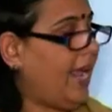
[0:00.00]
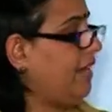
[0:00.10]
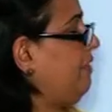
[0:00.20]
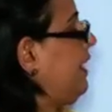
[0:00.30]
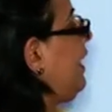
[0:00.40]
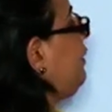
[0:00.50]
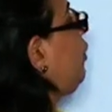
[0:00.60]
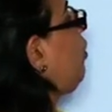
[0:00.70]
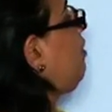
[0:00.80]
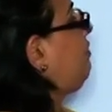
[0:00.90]
And when I
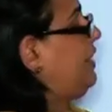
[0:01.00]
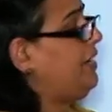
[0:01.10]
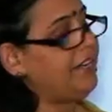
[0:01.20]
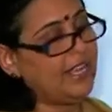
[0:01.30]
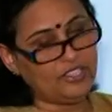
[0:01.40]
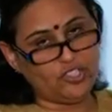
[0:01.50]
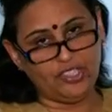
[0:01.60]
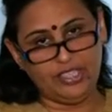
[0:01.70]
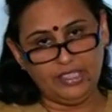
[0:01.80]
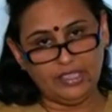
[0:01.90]
talk of
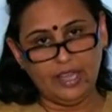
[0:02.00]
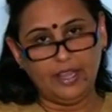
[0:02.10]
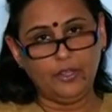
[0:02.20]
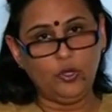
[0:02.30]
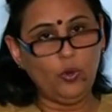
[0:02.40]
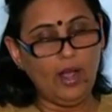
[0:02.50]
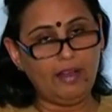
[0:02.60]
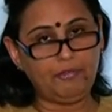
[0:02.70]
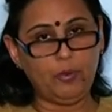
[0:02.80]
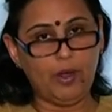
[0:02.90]
industries, you
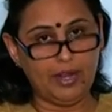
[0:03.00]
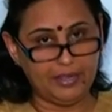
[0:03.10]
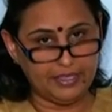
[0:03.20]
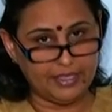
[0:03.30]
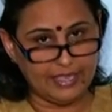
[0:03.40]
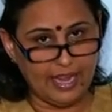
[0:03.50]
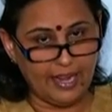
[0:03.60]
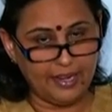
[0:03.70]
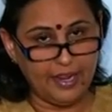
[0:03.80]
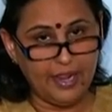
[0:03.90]
have to
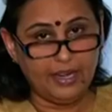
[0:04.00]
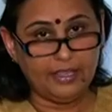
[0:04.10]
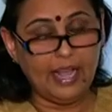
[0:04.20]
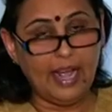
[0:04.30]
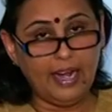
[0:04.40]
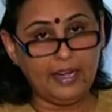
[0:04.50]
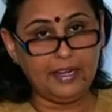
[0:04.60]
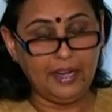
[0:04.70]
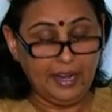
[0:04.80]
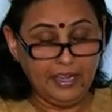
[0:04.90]
understand that
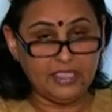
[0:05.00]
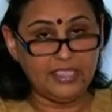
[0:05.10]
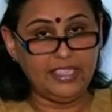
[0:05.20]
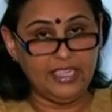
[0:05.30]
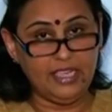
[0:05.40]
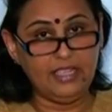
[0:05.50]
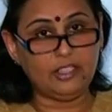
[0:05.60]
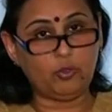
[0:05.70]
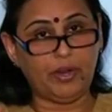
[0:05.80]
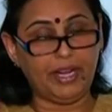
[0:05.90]
it
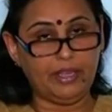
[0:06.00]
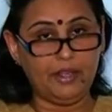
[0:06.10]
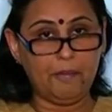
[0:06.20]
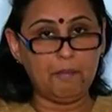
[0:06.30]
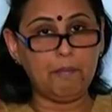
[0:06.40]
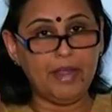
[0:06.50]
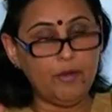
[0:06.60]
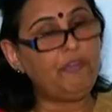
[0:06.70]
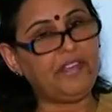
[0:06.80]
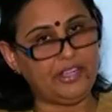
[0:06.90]
deals with
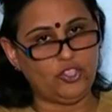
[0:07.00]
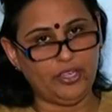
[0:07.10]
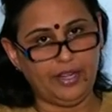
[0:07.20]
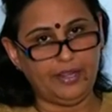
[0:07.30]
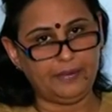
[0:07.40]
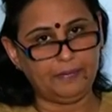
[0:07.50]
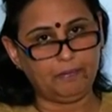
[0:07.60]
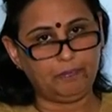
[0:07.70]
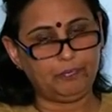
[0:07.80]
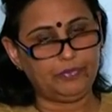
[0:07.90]
manufacturing.
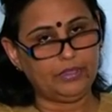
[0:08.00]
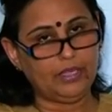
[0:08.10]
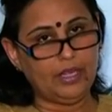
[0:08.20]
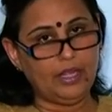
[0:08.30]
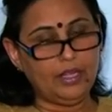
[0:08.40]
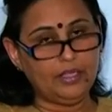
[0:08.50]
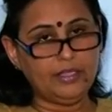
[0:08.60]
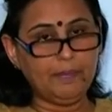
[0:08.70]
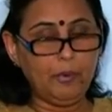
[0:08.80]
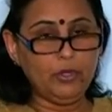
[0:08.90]

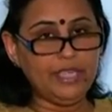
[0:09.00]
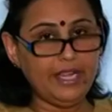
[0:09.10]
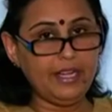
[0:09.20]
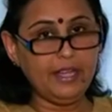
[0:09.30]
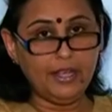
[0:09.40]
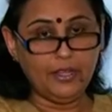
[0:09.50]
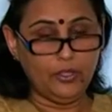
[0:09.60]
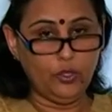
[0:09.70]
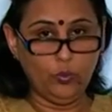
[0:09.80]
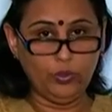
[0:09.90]
Supposing
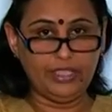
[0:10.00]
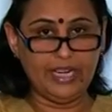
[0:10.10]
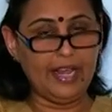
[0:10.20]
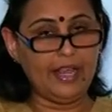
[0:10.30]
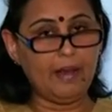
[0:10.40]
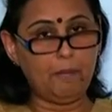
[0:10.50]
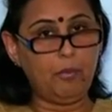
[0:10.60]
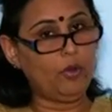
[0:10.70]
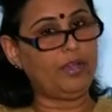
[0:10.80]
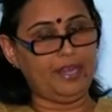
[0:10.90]
you take a
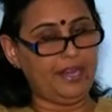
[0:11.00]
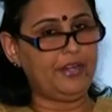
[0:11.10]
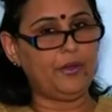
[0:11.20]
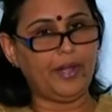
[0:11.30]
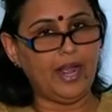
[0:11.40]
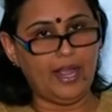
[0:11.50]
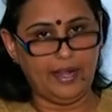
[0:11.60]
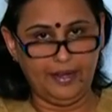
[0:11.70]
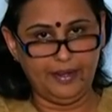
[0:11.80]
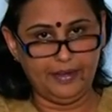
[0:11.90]
book in your
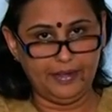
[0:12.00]
hand,